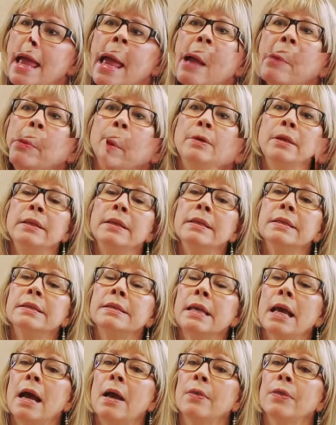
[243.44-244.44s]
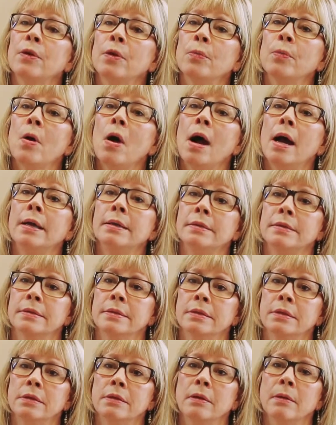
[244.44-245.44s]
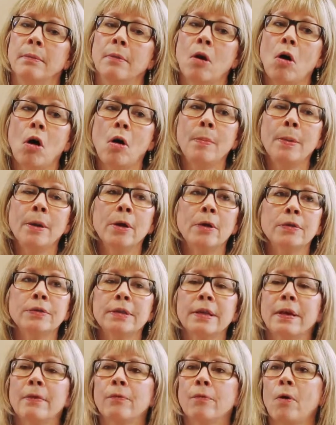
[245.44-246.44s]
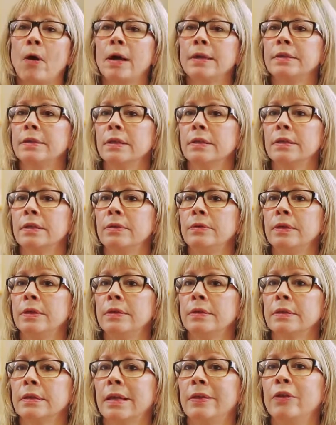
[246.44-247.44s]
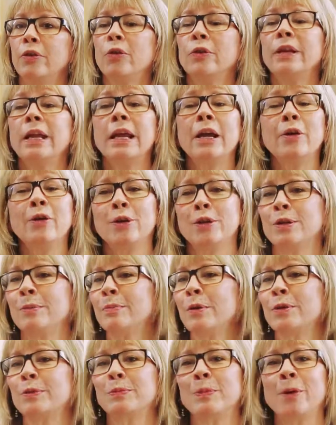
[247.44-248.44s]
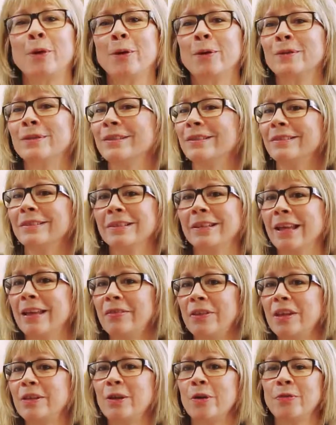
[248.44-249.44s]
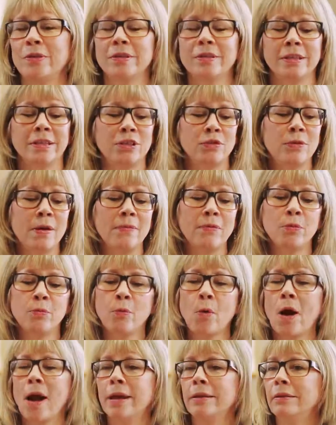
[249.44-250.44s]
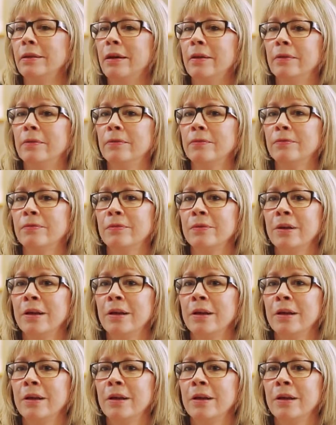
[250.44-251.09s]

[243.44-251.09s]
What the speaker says: and we list out their rights. All parents have rights and duties, and they're inherent to most parents. They know these things. You have the right of